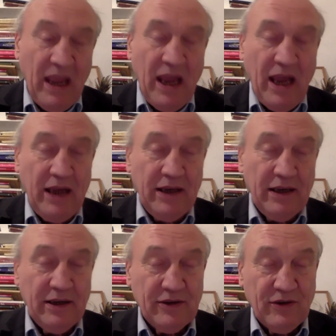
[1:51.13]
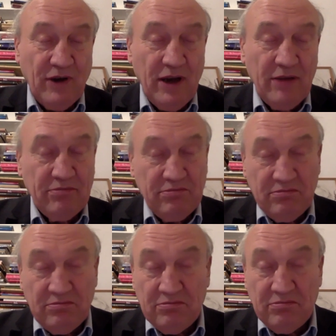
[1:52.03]
And uh, so I
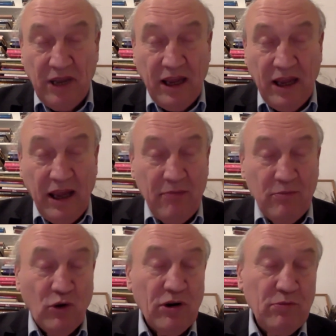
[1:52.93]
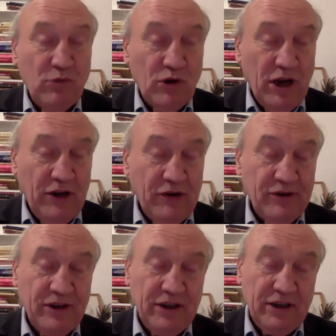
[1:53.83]
became more and more
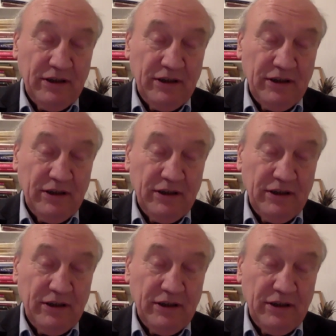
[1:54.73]
interested in